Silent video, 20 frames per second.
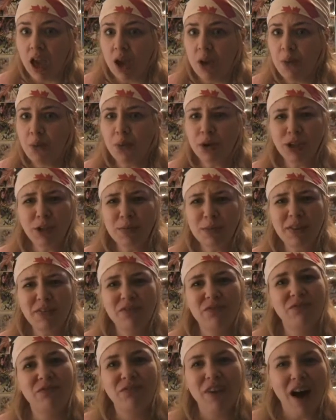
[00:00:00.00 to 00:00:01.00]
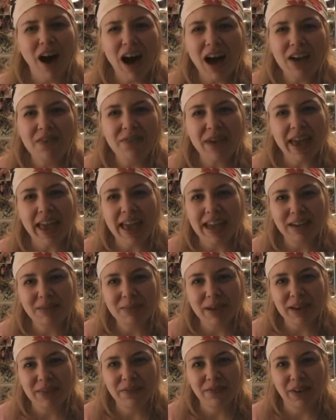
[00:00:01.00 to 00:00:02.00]
And what do you mean 5
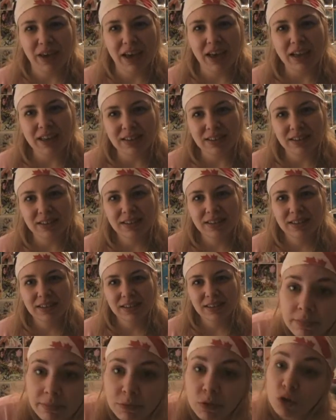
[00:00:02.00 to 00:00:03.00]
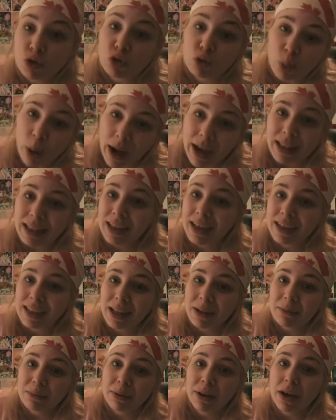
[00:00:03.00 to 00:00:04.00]
anime fans? Your Twilight
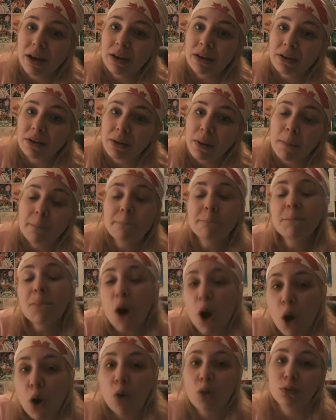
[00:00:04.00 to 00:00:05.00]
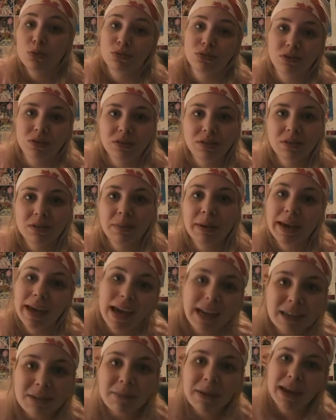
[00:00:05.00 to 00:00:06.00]
empire? Hones to my
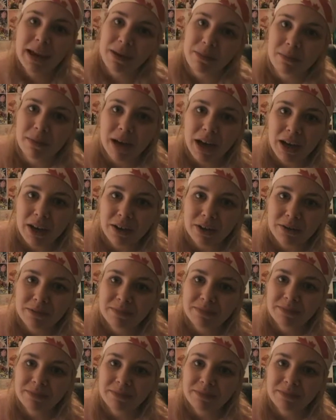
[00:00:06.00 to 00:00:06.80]
anime empire.